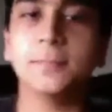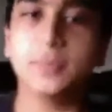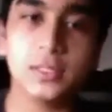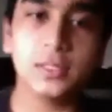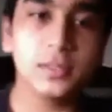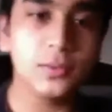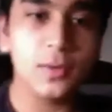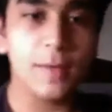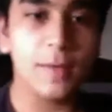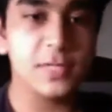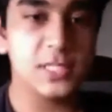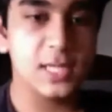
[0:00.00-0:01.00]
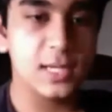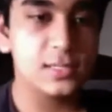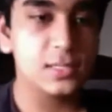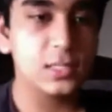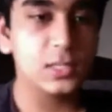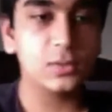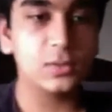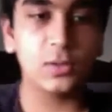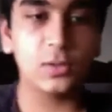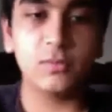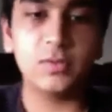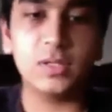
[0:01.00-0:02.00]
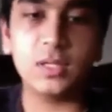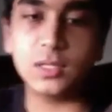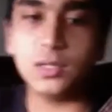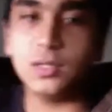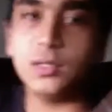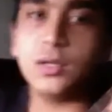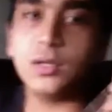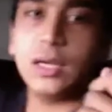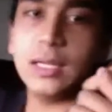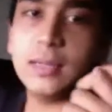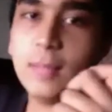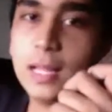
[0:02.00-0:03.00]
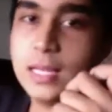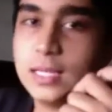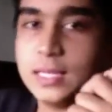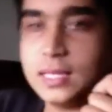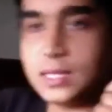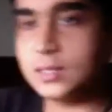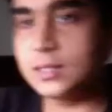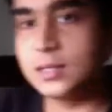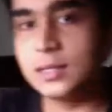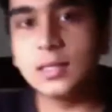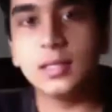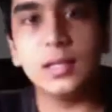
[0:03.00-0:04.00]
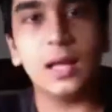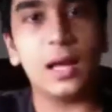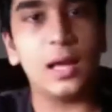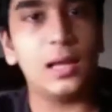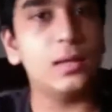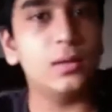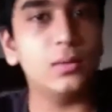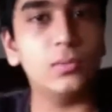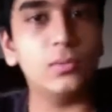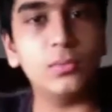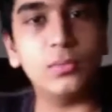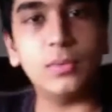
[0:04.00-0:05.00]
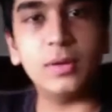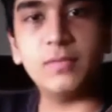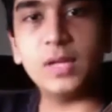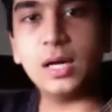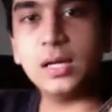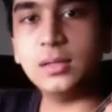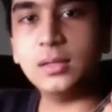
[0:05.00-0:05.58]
did you have a chance to go over the Ukrainian melody that we've done?